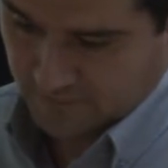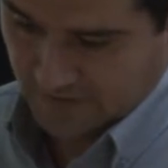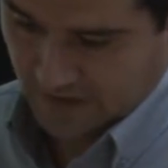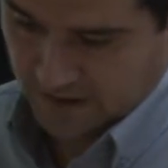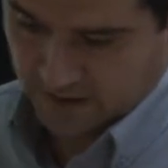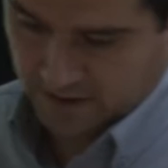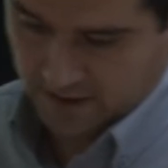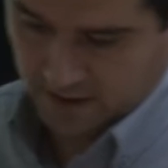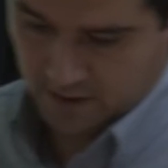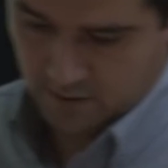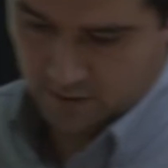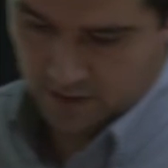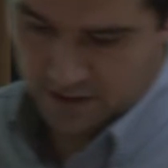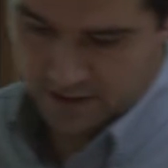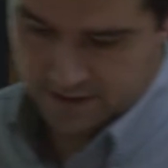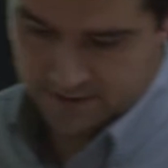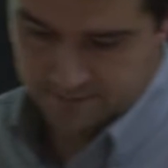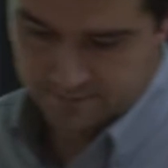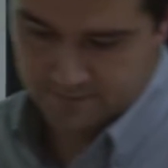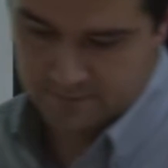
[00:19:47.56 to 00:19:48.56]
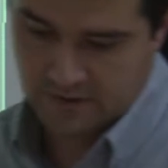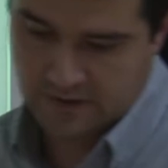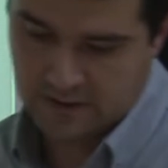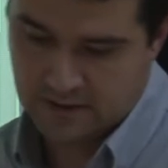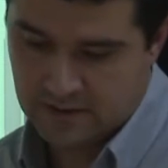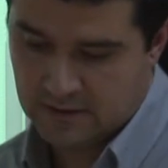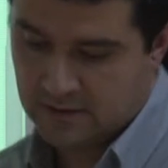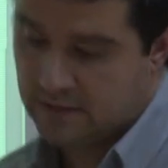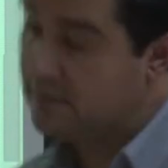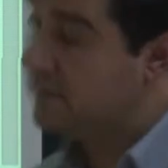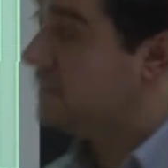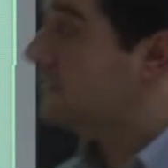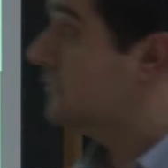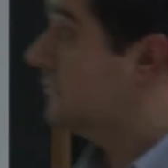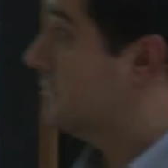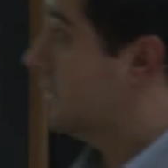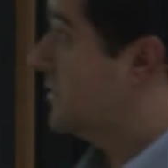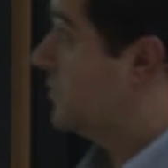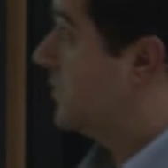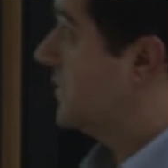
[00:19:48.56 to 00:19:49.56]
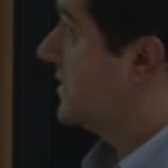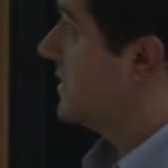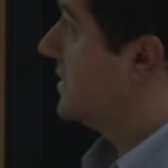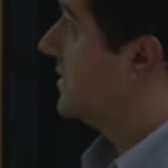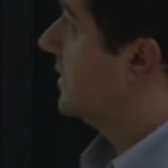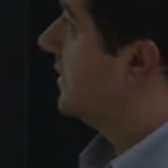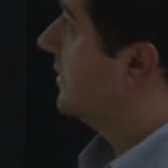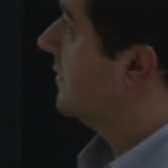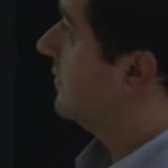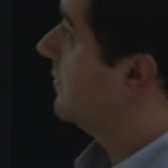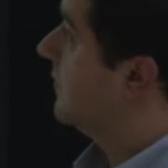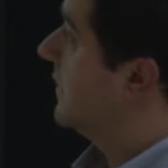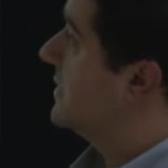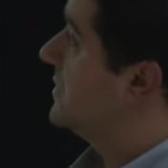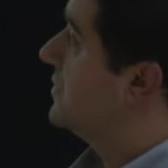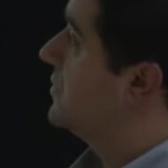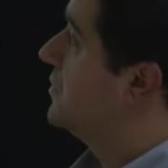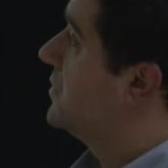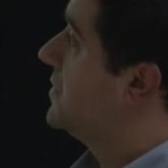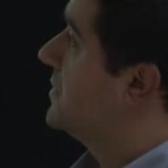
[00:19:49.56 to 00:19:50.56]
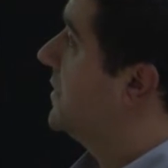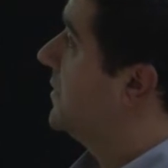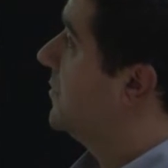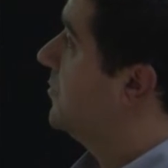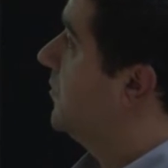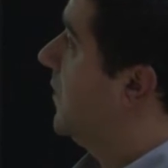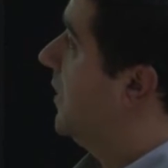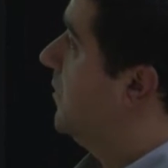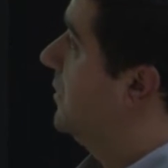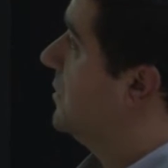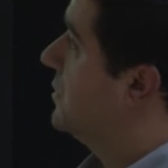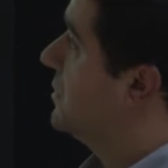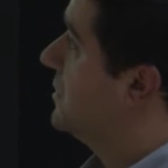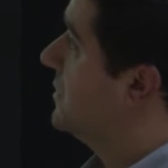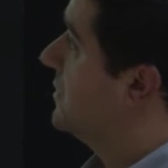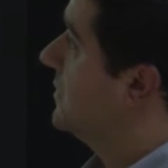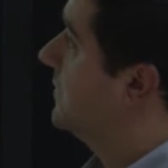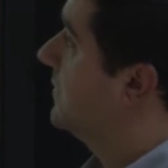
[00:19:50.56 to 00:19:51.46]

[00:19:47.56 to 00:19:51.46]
yellow line. This means that the messages are published,